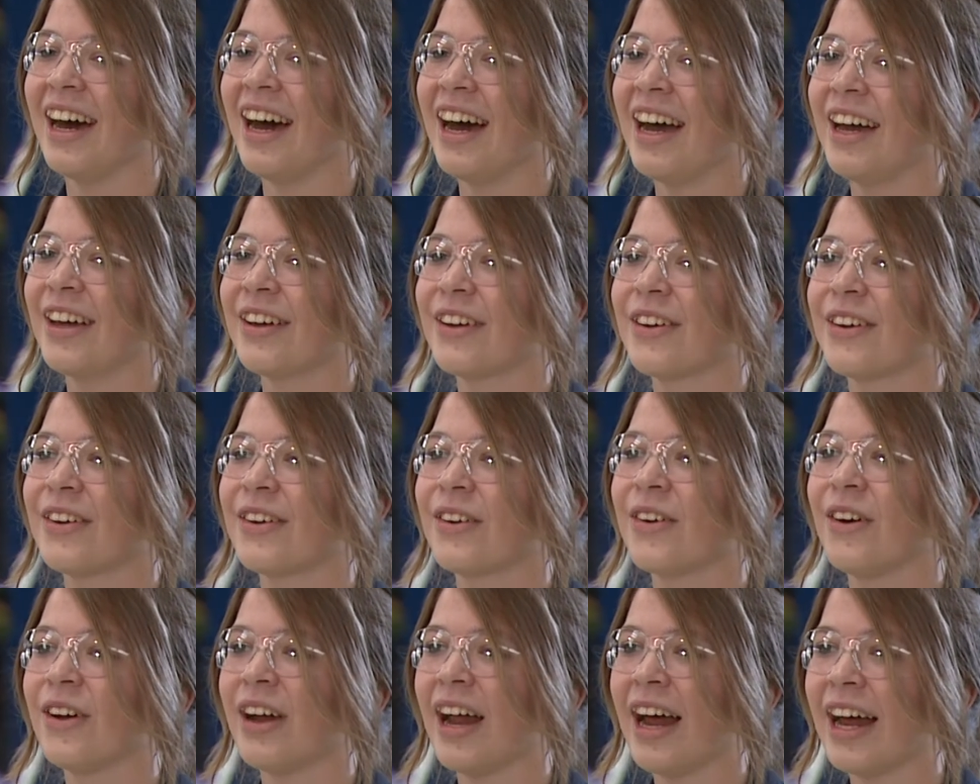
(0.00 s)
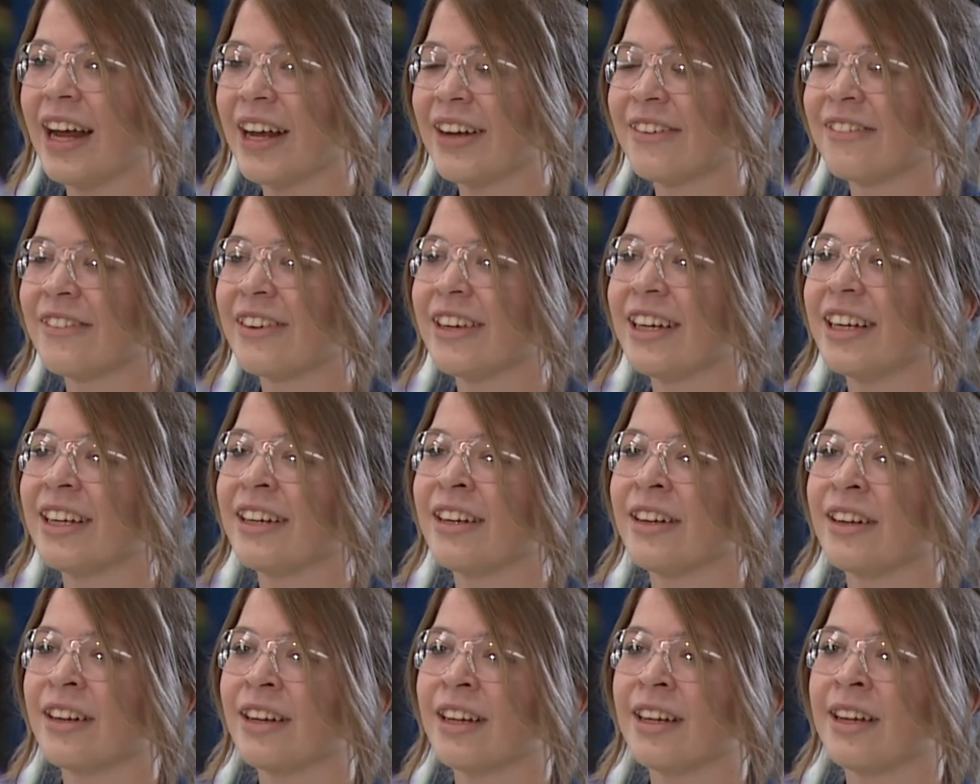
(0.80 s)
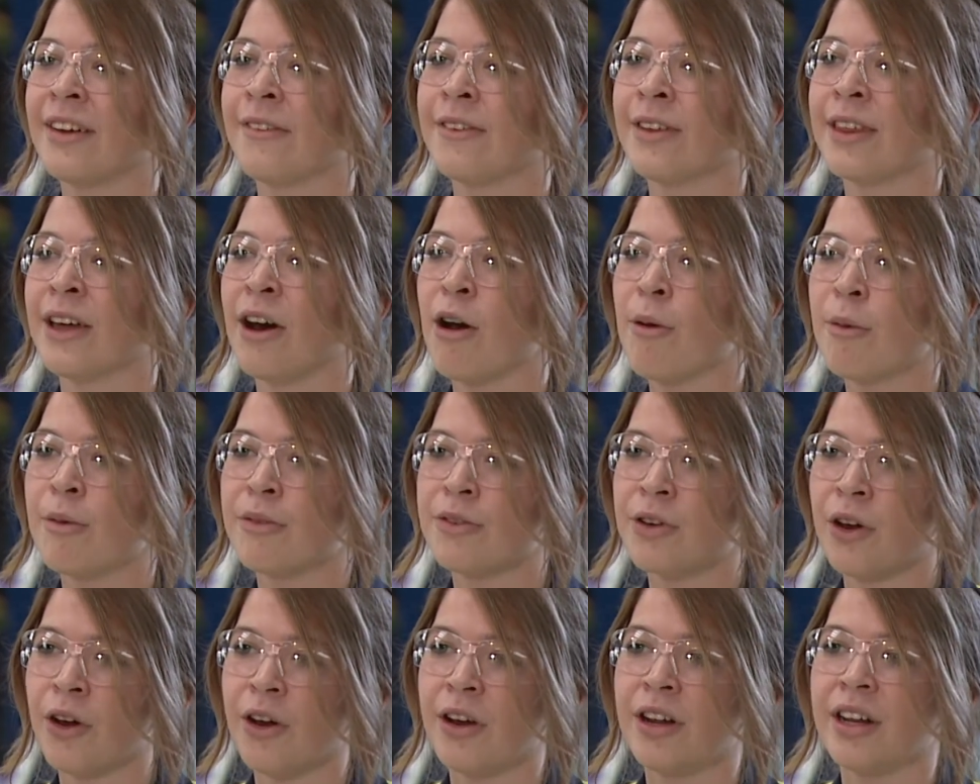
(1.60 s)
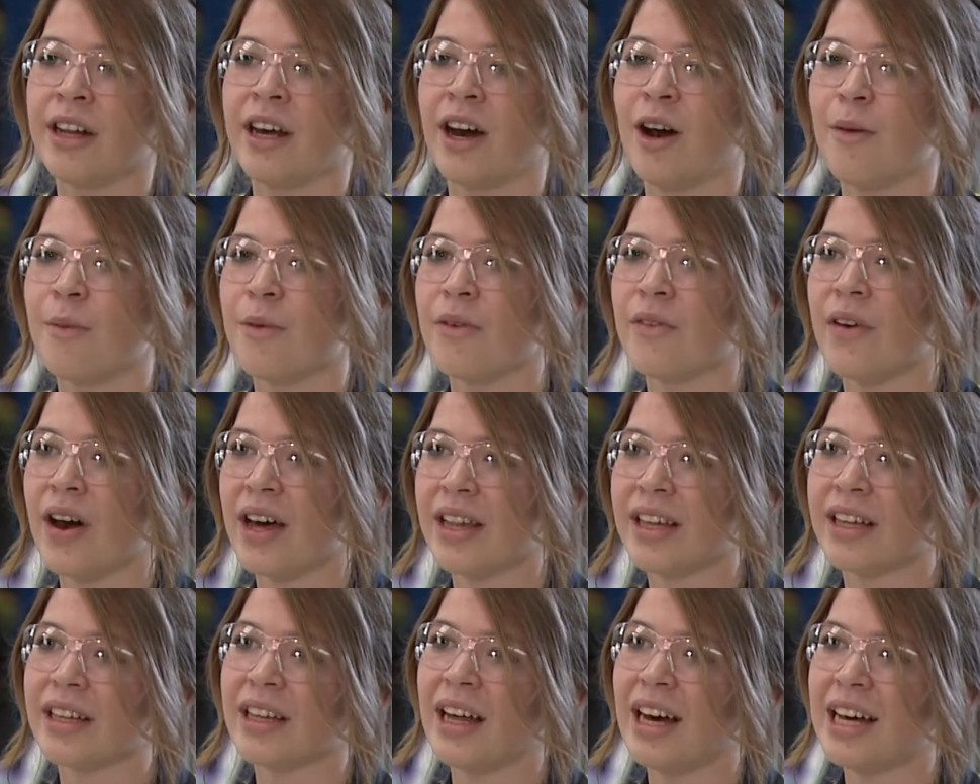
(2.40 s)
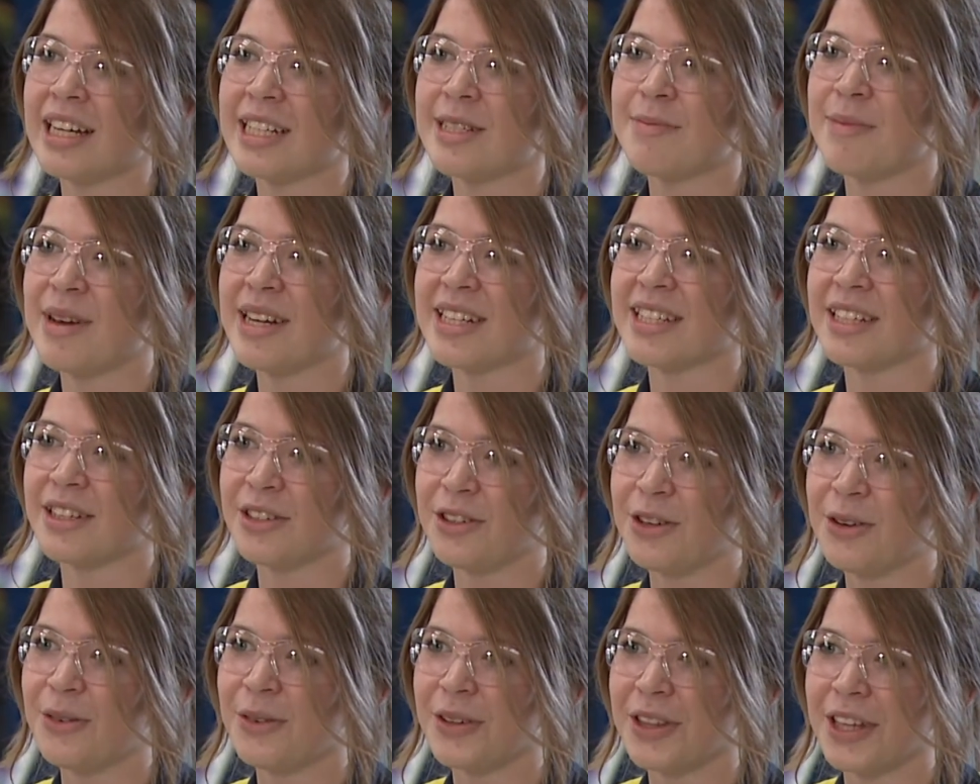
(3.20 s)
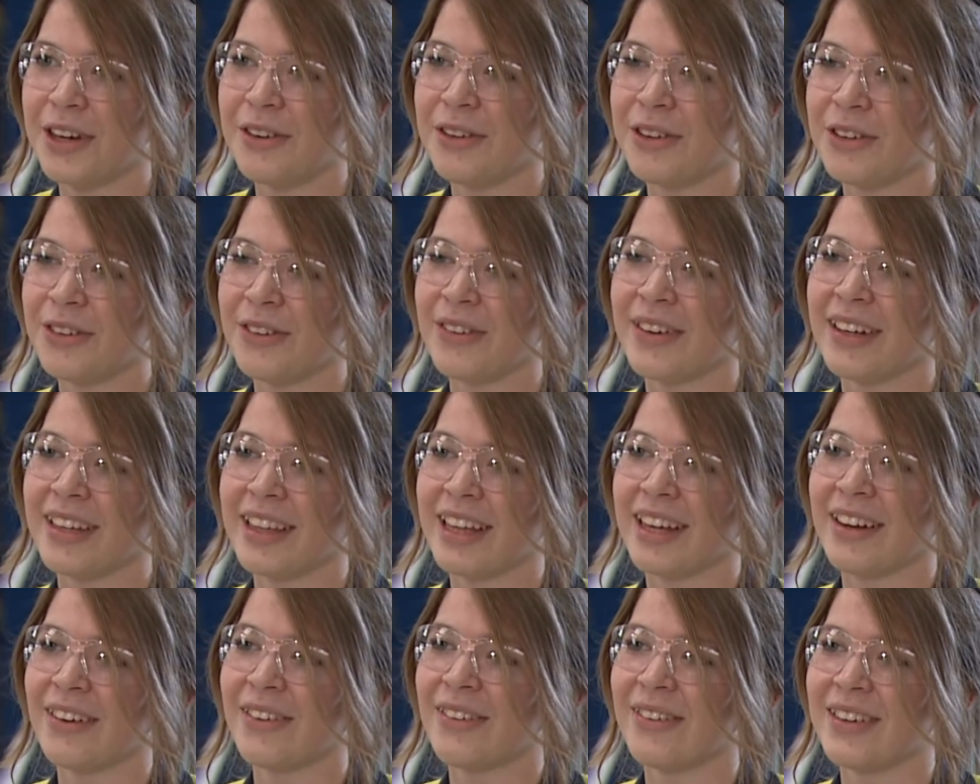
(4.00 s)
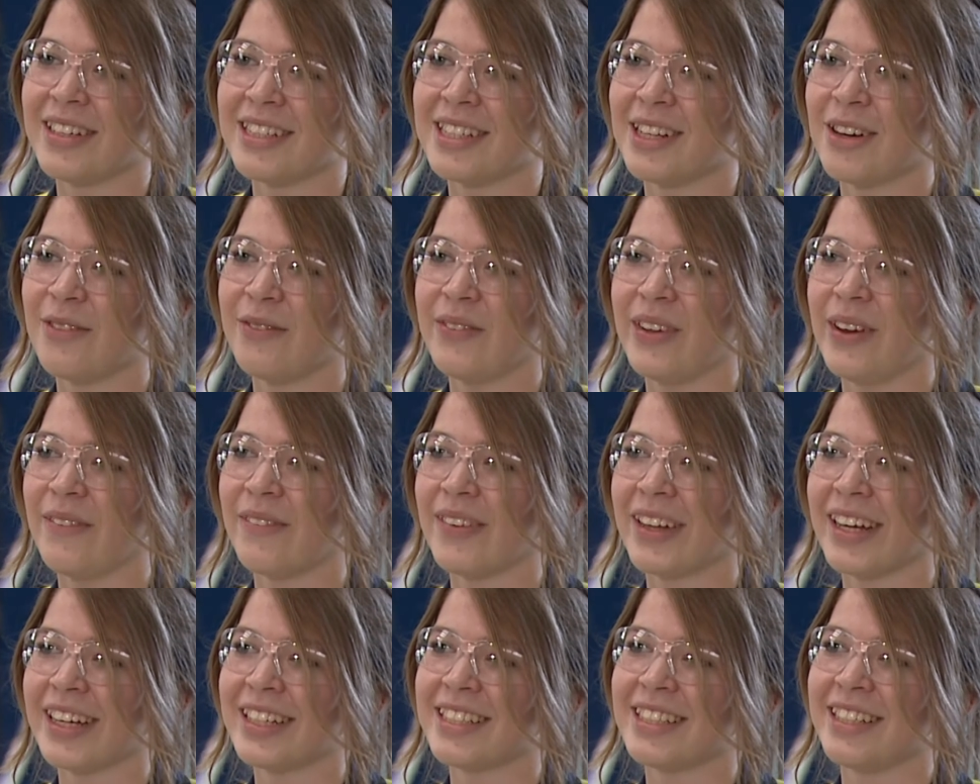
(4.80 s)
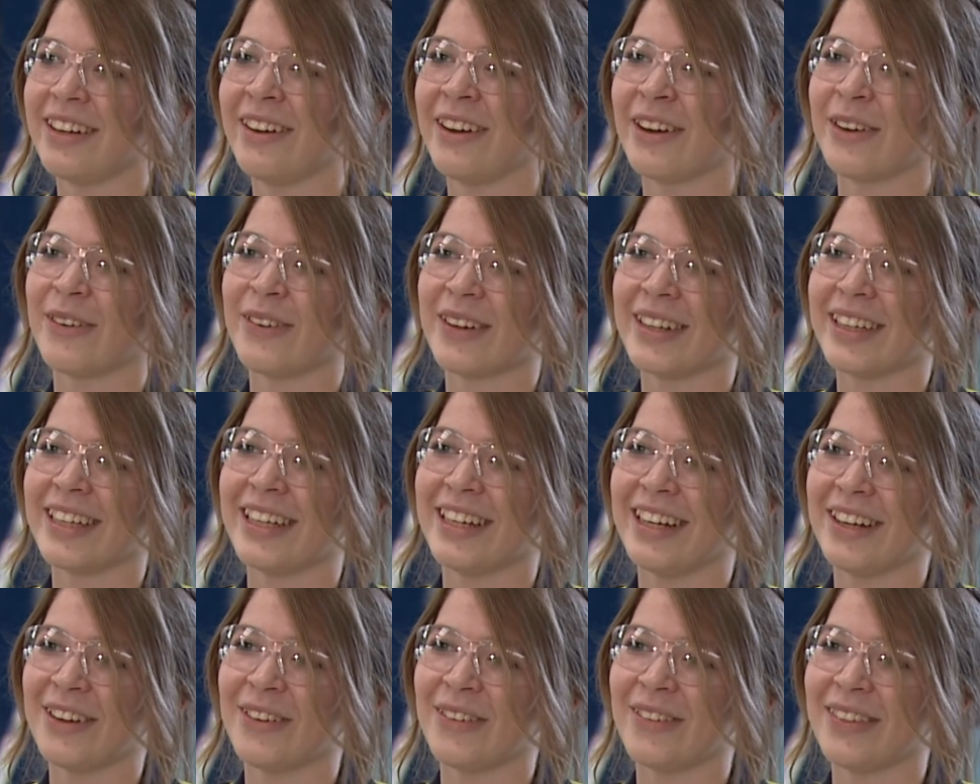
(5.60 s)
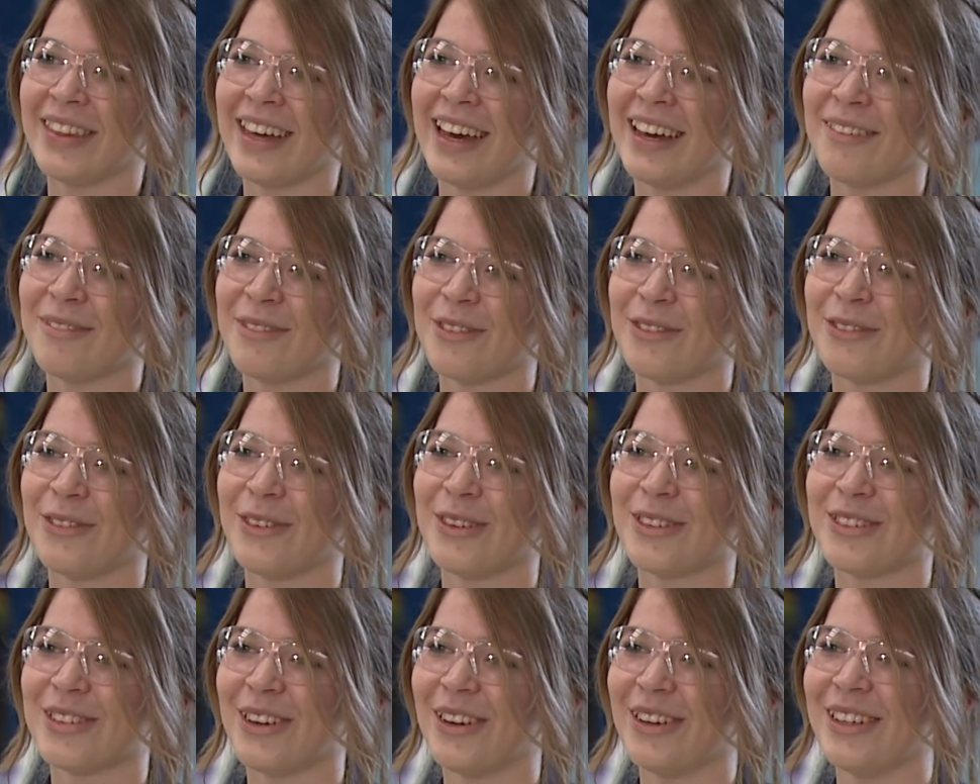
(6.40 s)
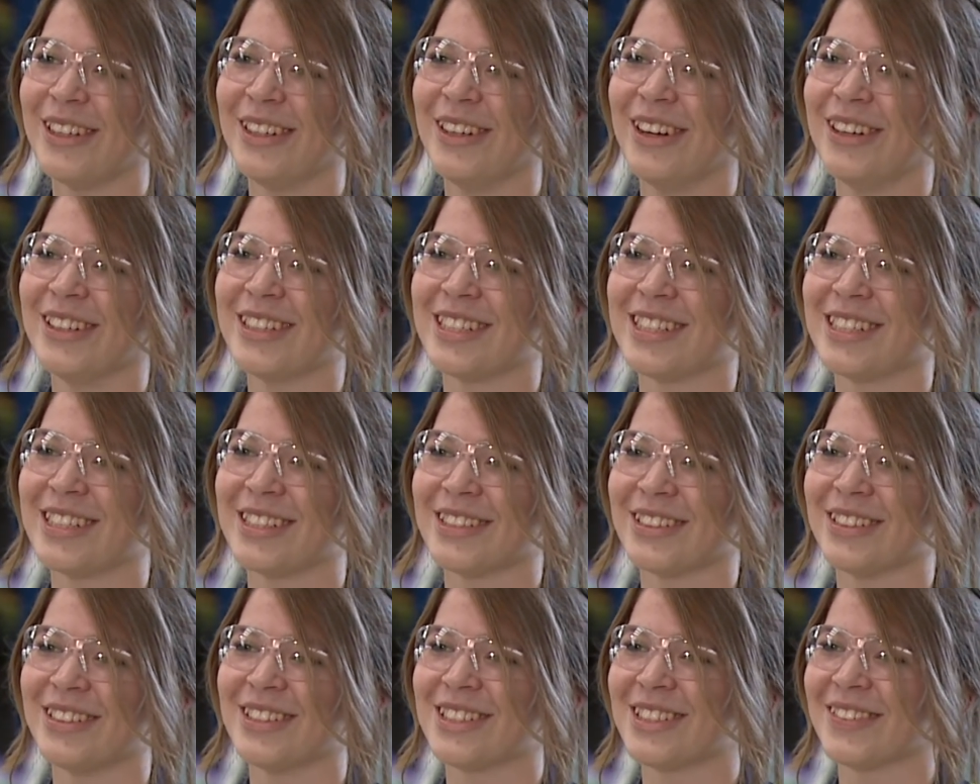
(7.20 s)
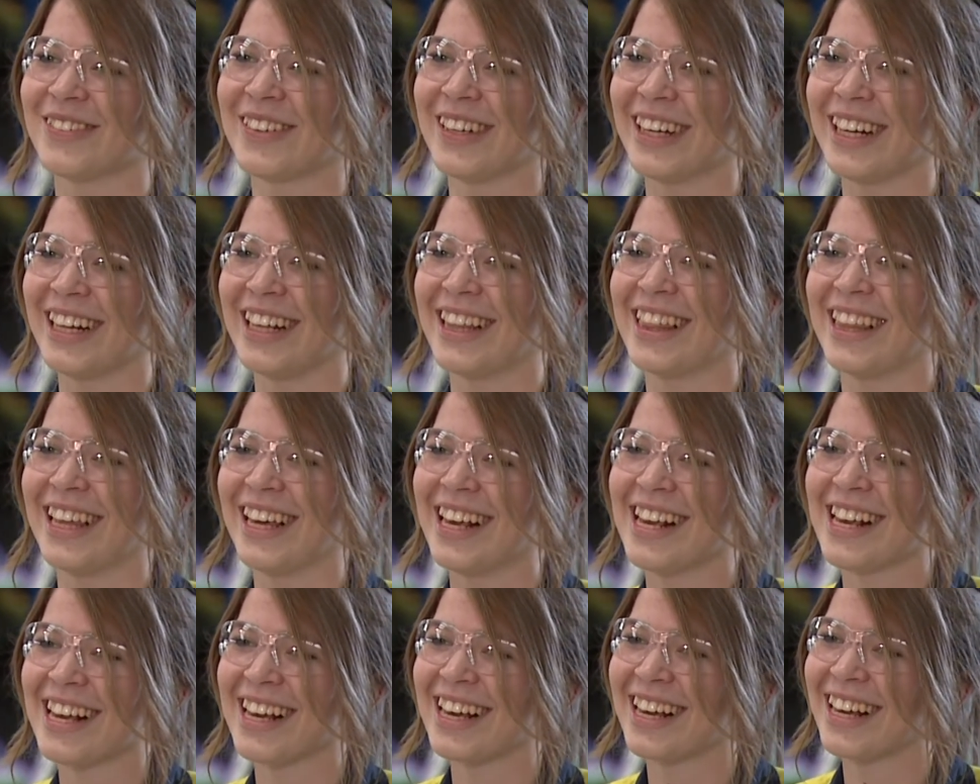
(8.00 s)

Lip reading: I got hang of it with help of Tony, help of other classmates that knew what they were doing. They'd always help me up, like, Sarah, quickly do that before Tony notices you're not doing anything.